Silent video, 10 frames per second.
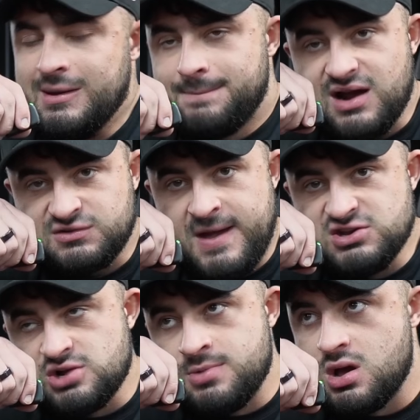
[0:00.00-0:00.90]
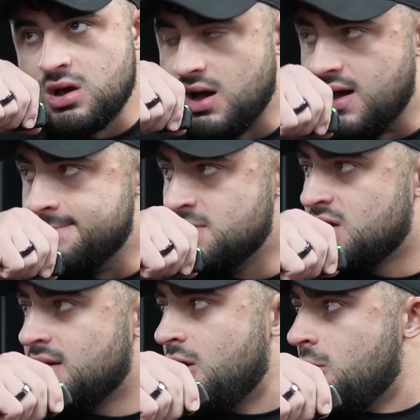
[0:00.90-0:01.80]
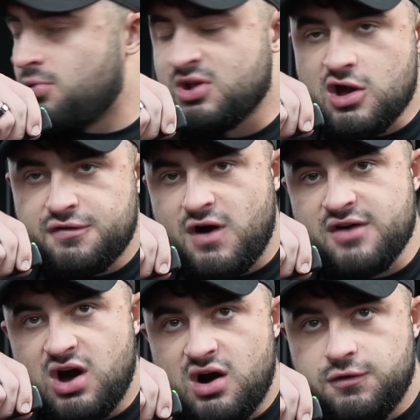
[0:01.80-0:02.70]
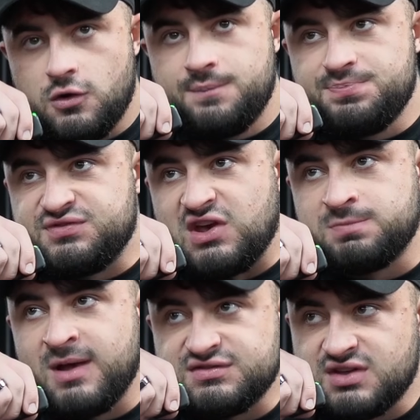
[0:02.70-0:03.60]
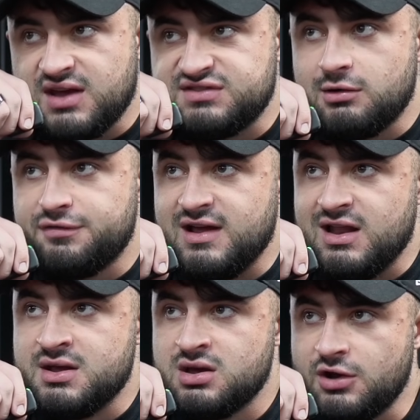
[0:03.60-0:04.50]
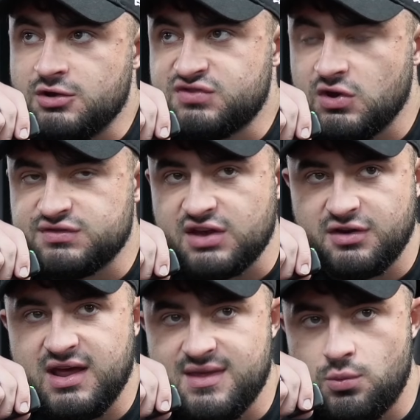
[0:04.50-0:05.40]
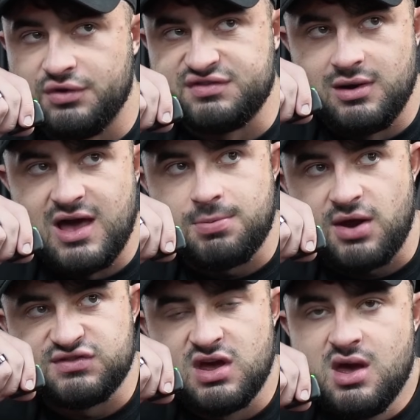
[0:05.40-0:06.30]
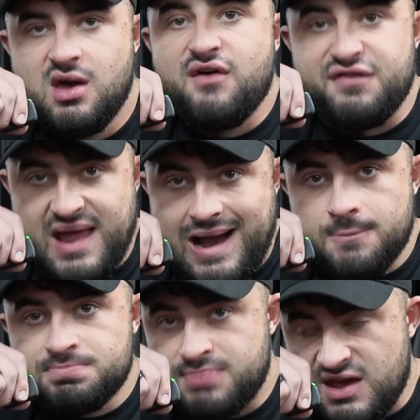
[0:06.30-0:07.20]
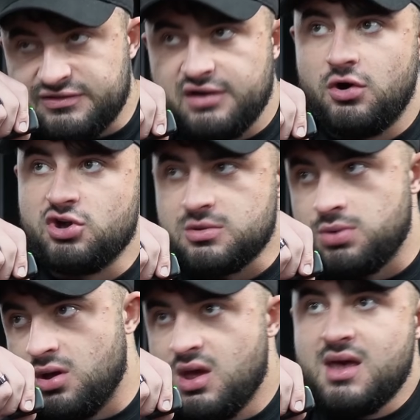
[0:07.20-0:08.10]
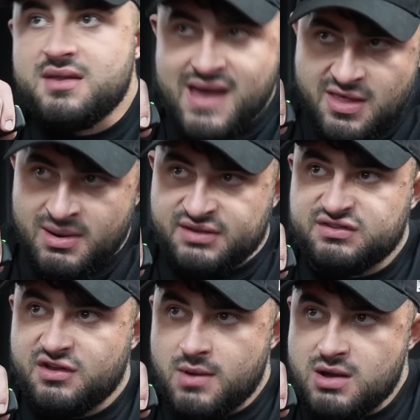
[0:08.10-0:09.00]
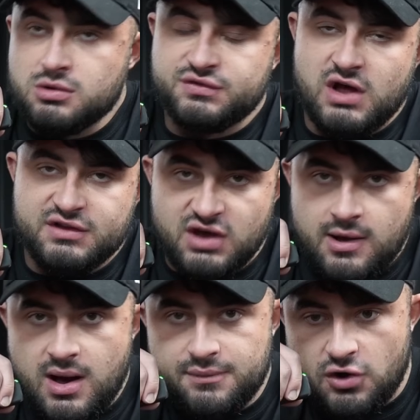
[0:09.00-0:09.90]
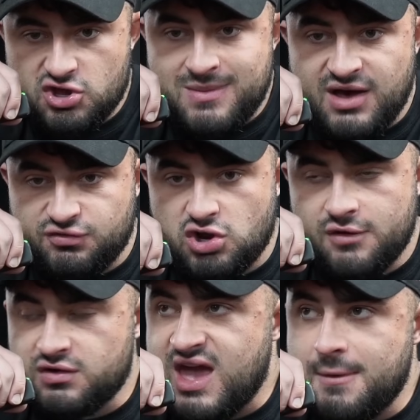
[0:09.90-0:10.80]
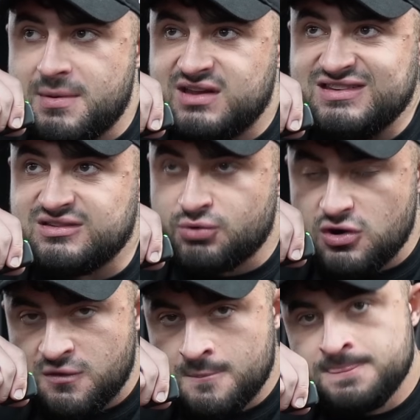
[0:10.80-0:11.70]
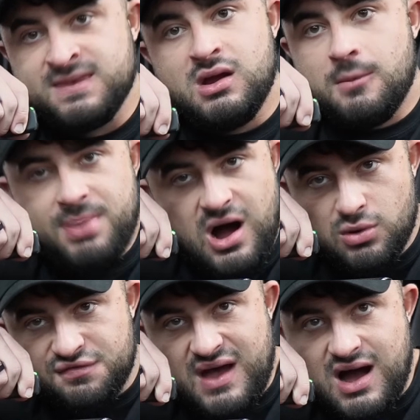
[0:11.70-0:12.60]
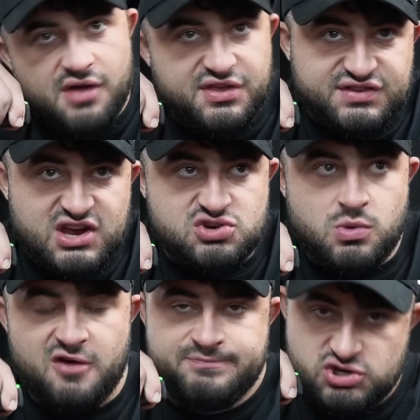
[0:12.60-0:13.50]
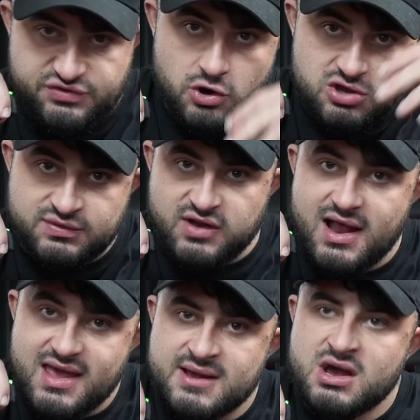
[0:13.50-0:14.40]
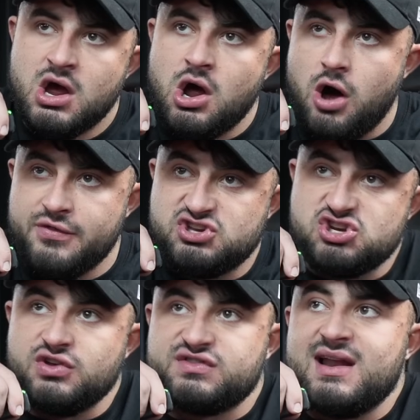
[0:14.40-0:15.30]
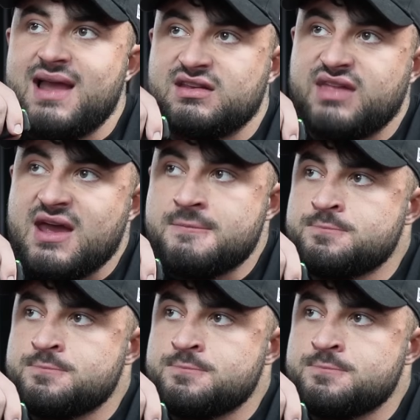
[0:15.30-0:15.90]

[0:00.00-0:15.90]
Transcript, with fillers: back to pendulum. Um, probably go five and a half or six plates today, see how I'm feeling. I'll do two sets on here, then one set on leg press for now, baseline volume. Now the blast is underway, we will start to up, up volume as recovery capabilities improve. But with that other session where I've pushed volume slightly on the Tuesday leg day,